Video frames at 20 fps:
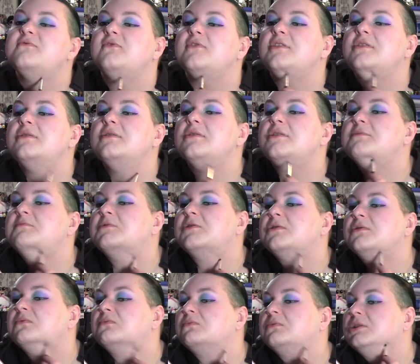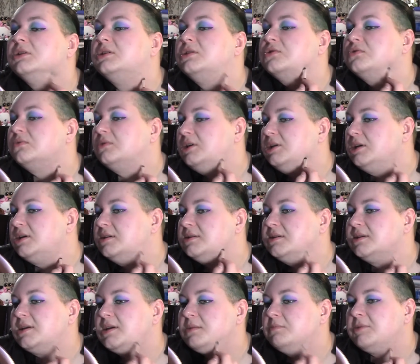fall, I'm gonna really try
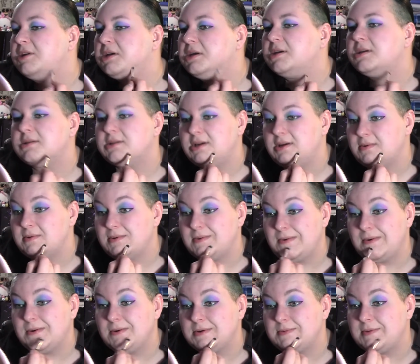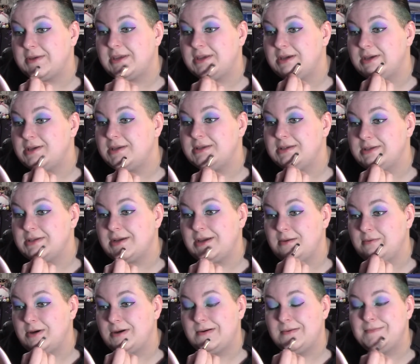to get my ass outdoors because
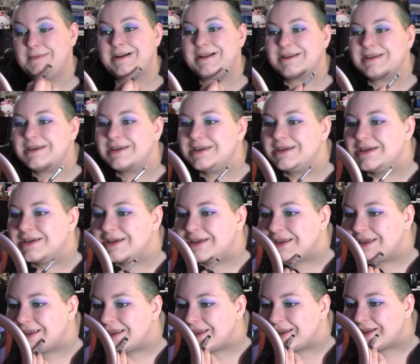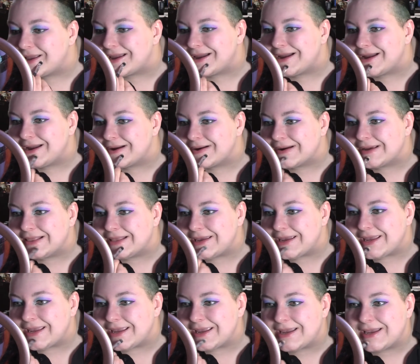I'm a homebody and I
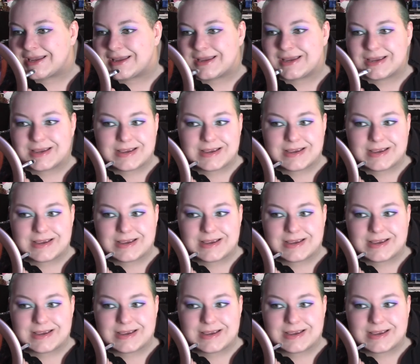really